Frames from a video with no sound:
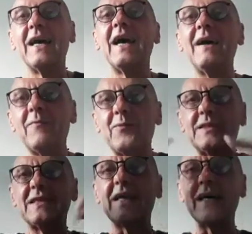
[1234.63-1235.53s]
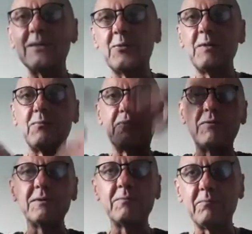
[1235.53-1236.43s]
Everything has to be
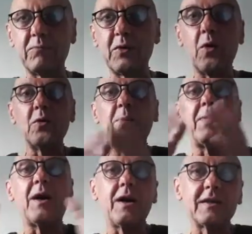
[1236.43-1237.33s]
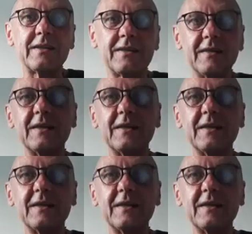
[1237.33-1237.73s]
blown apart.